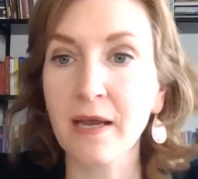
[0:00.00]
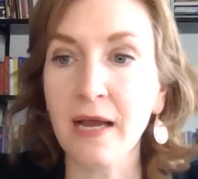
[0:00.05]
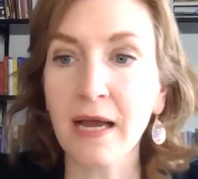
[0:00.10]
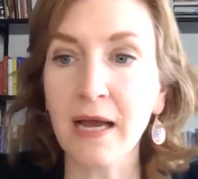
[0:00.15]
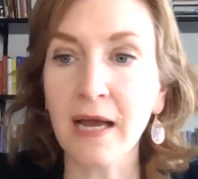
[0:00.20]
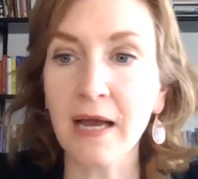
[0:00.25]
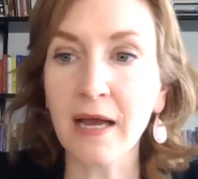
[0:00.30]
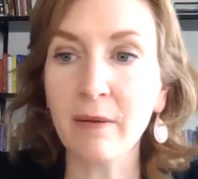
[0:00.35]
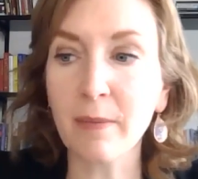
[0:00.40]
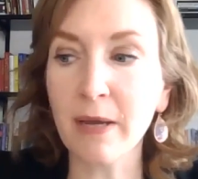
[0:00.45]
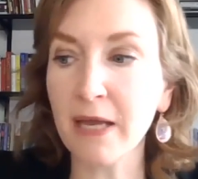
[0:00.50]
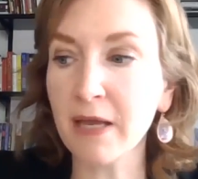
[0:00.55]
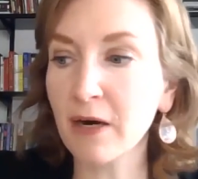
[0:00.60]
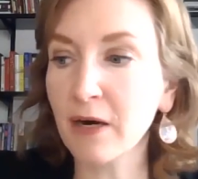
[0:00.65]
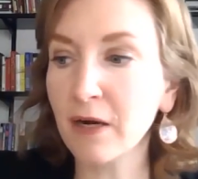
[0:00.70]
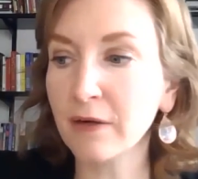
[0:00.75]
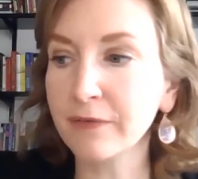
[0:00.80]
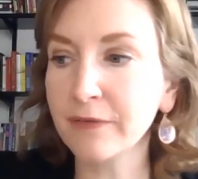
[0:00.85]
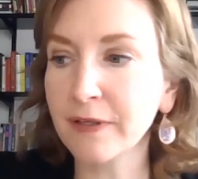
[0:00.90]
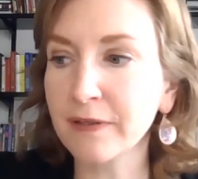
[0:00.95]
And
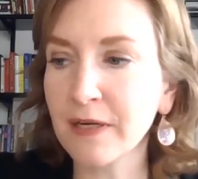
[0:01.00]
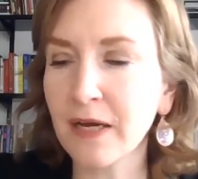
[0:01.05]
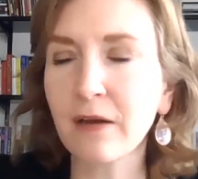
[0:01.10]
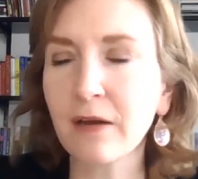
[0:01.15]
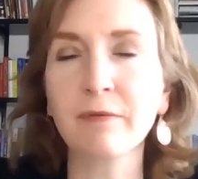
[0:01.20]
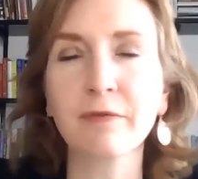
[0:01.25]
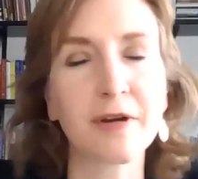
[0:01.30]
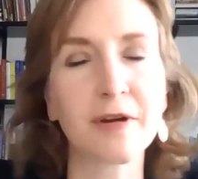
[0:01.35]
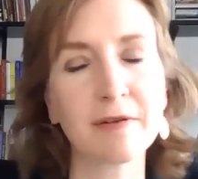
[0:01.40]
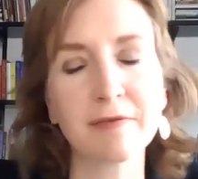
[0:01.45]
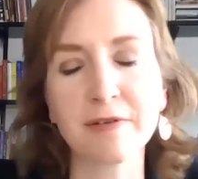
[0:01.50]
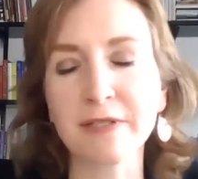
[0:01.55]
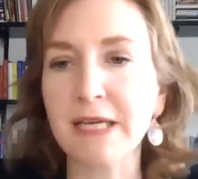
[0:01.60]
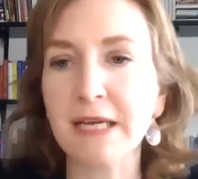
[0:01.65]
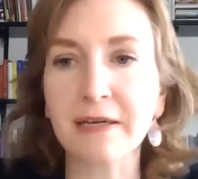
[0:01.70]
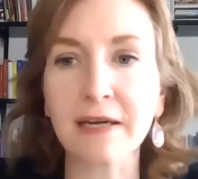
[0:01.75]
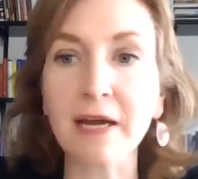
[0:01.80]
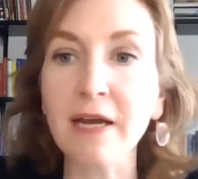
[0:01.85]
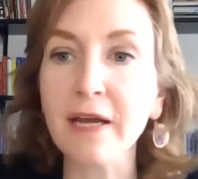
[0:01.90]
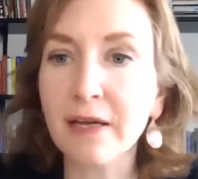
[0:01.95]
often, for heaven's sake,
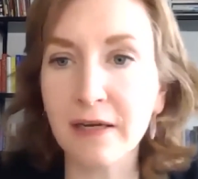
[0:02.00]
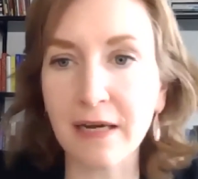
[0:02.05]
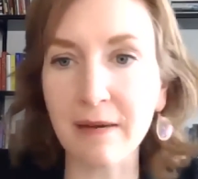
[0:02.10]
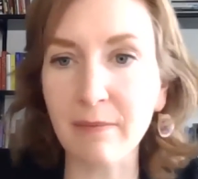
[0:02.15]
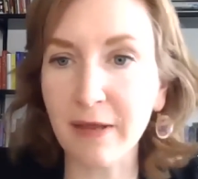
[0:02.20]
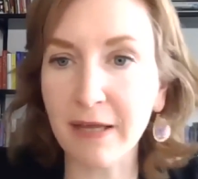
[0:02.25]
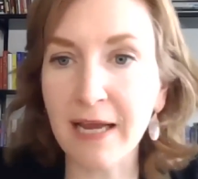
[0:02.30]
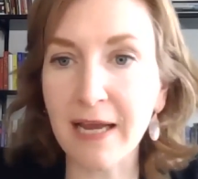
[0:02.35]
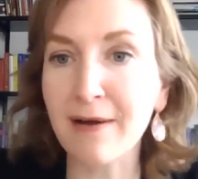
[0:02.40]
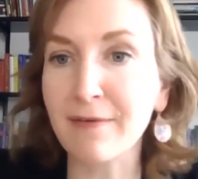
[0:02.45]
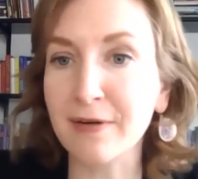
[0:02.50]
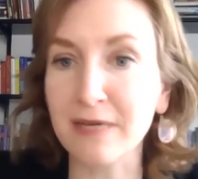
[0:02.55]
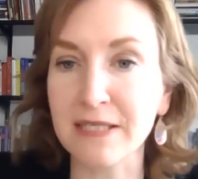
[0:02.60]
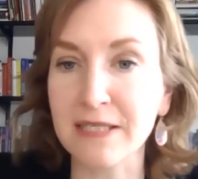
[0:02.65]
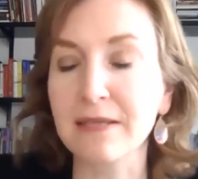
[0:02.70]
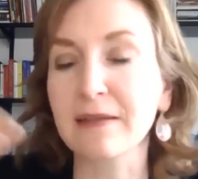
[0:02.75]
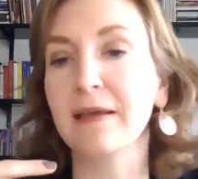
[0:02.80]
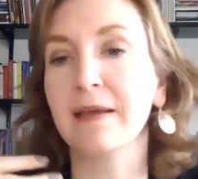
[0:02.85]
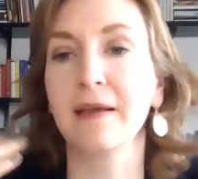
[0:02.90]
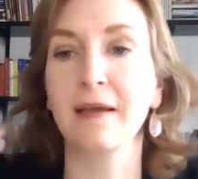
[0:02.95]
now I can name like half a
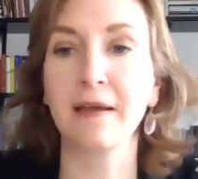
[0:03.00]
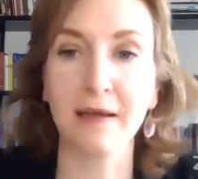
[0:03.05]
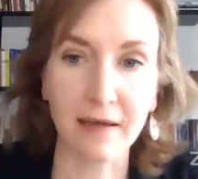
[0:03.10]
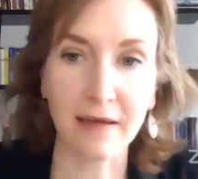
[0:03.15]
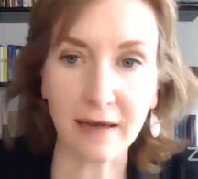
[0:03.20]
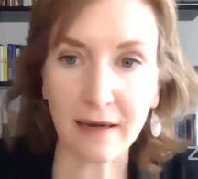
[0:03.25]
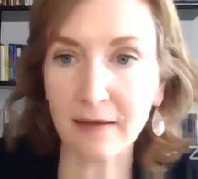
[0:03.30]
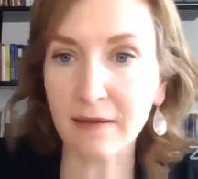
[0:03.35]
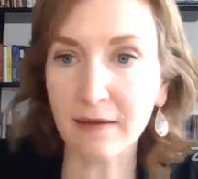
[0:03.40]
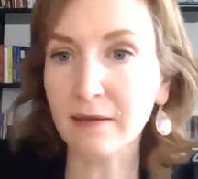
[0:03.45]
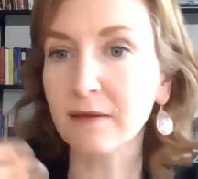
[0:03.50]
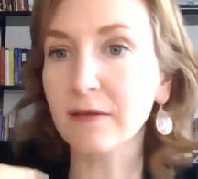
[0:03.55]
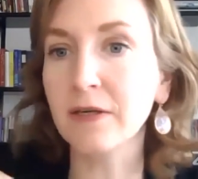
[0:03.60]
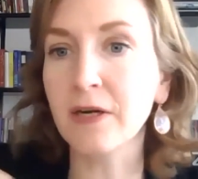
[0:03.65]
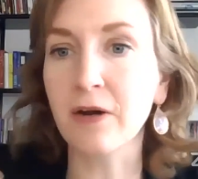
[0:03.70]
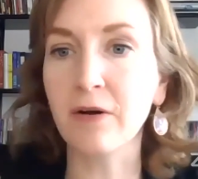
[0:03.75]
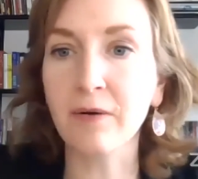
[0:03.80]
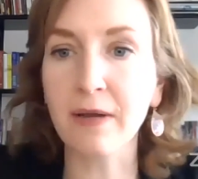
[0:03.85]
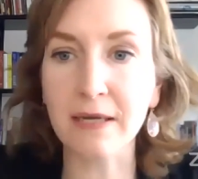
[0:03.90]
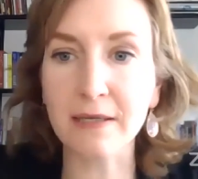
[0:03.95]
dozen, like, you
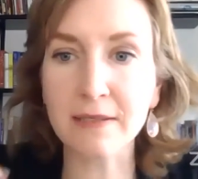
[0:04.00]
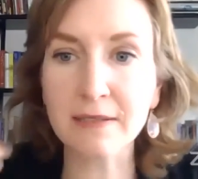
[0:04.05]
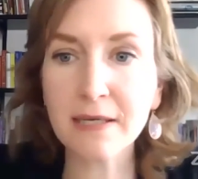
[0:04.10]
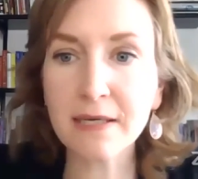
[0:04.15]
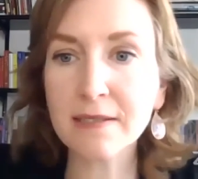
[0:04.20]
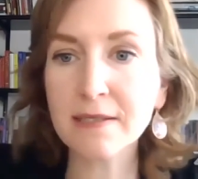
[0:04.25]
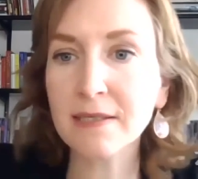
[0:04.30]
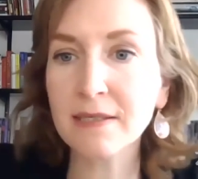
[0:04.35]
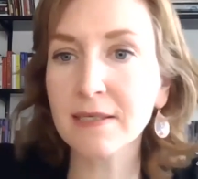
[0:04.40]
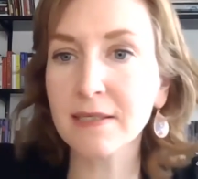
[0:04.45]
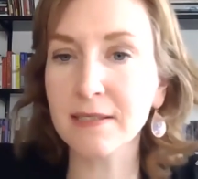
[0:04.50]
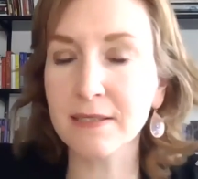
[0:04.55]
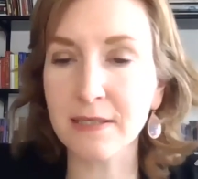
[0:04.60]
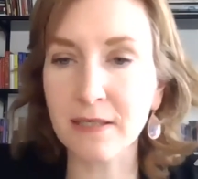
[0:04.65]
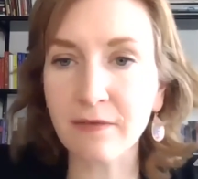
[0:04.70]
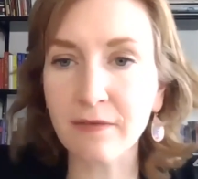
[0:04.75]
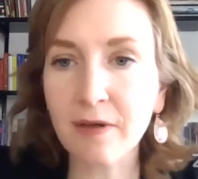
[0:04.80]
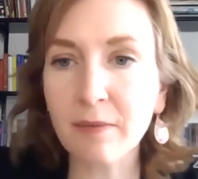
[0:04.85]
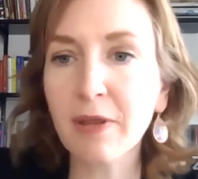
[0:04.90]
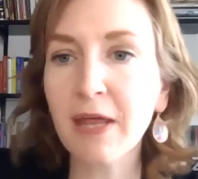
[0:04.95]
know, Anne Sexton,
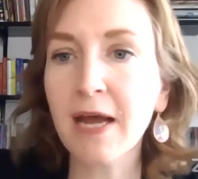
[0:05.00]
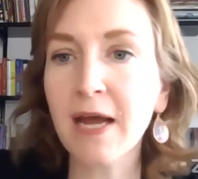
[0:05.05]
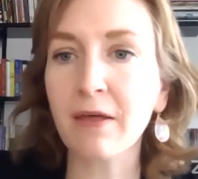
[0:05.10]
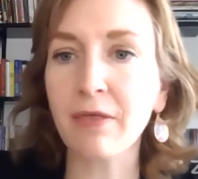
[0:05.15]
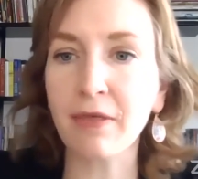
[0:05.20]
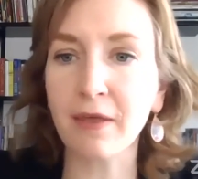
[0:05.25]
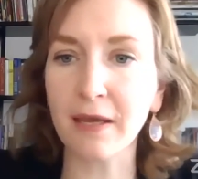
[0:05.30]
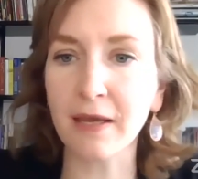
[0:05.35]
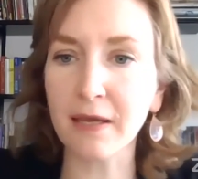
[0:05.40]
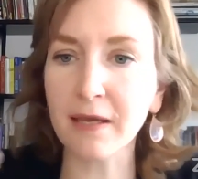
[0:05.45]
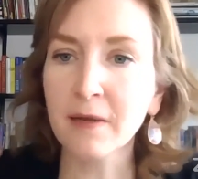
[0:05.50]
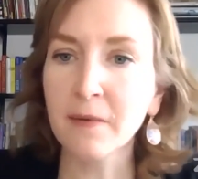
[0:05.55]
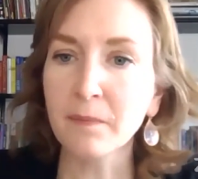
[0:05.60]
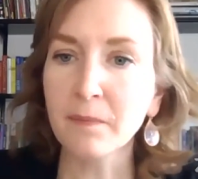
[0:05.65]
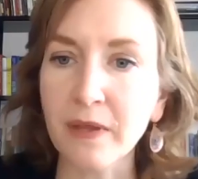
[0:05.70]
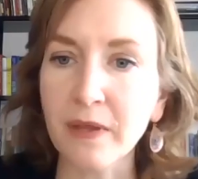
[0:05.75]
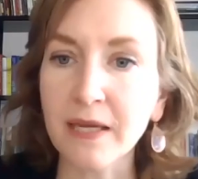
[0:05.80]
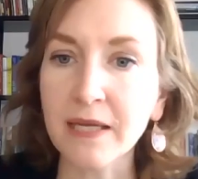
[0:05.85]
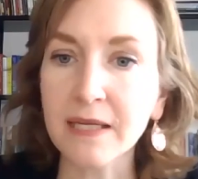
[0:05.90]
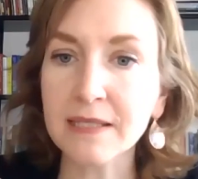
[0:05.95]
Sylvia Plath, like
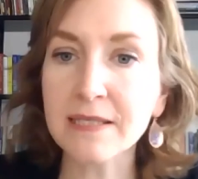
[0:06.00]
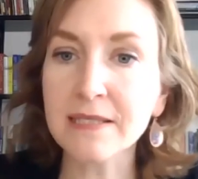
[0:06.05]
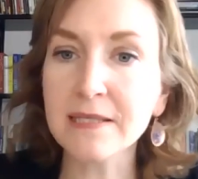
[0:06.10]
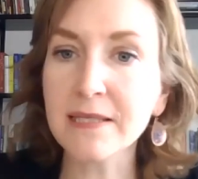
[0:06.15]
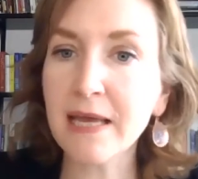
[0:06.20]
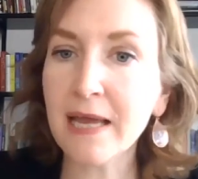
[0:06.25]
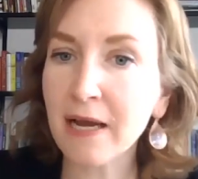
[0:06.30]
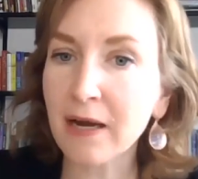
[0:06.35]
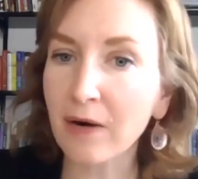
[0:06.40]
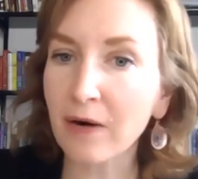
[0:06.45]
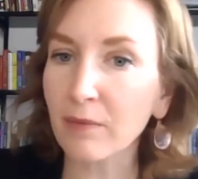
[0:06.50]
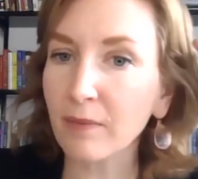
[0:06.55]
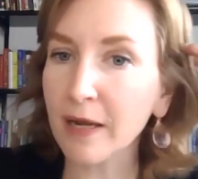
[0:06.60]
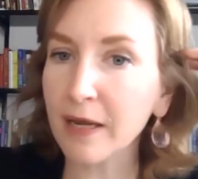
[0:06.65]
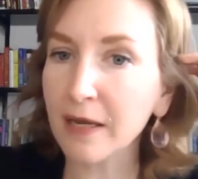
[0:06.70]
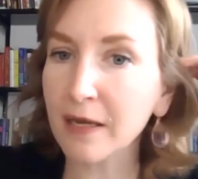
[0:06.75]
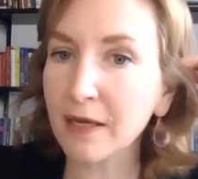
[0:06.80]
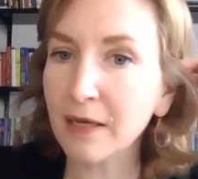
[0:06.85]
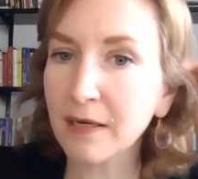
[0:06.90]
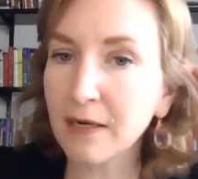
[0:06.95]
it's there,
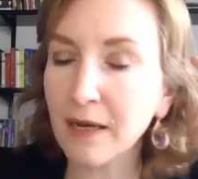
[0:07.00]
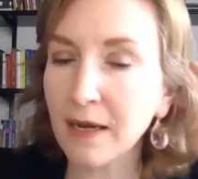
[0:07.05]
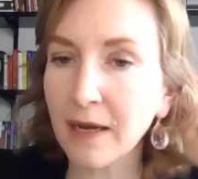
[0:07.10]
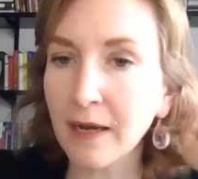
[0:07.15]
right?